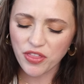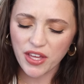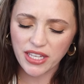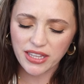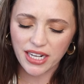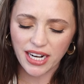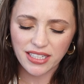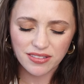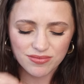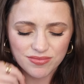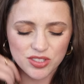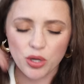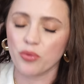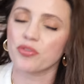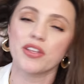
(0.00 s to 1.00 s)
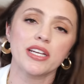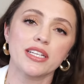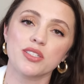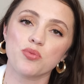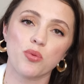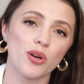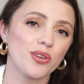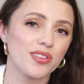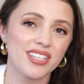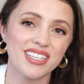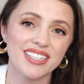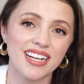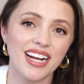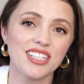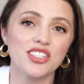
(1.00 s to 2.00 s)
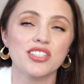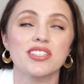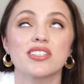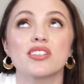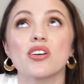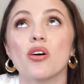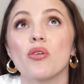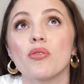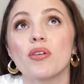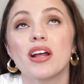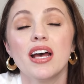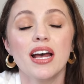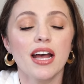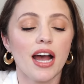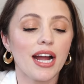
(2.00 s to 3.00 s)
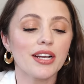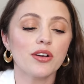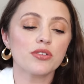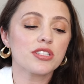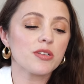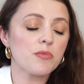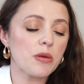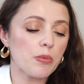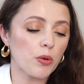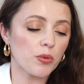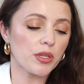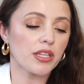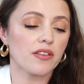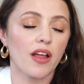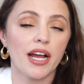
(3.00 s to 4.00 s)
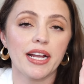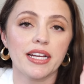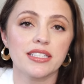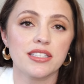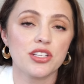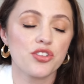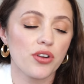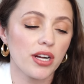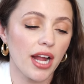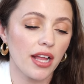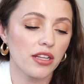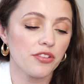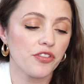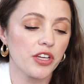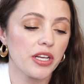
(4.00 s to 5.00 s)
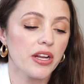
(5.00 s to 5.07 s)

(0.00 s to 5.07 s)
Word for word: thing that I don't think is worth it, I just don't. I know some people really like, it's the Drunk Elephant